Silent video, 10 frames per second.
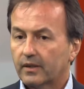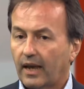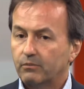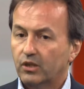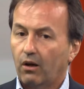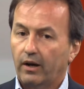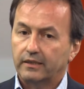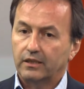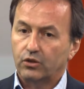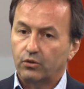came to
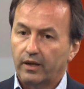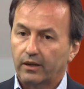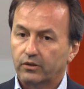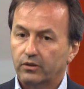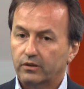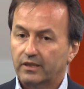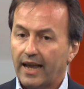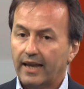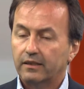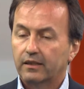light in
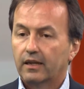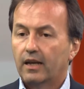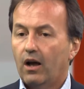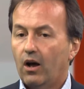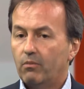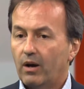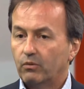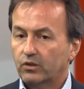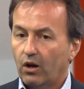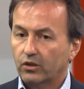2010
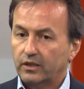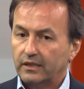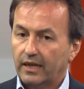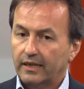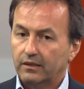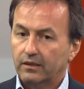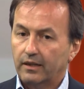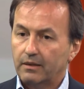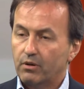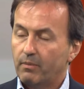and was largely taken
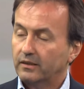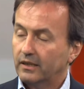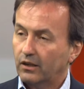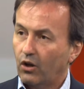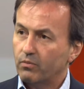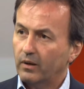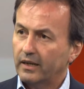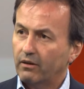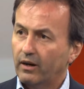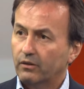and implemented
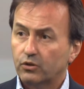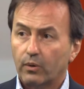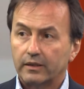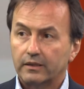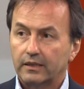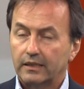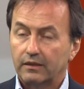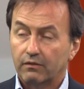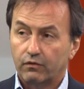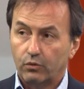globally around
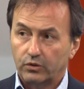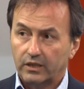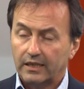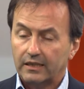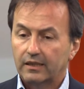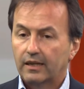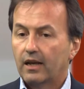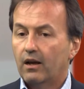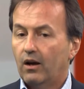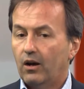2014,
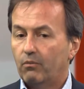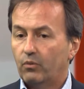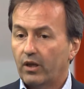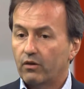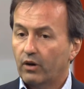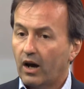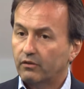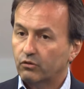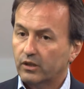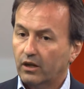with over
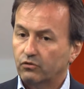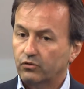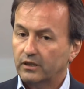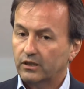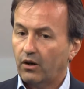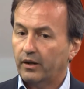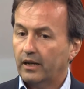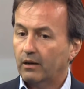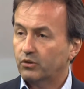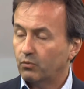100 countries
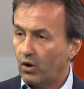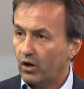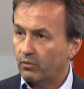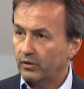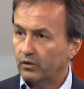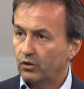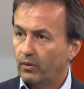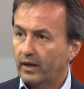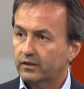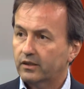signing up to work with the
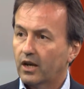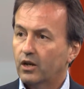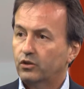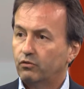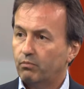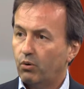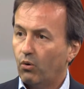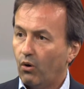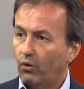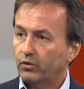US to
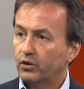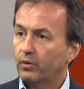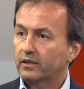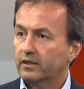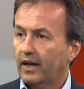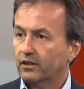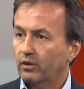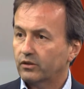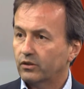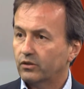report on US tax
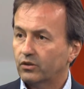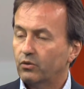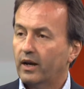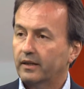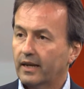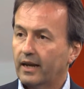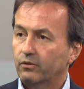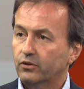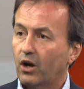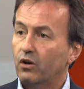residents who had accounts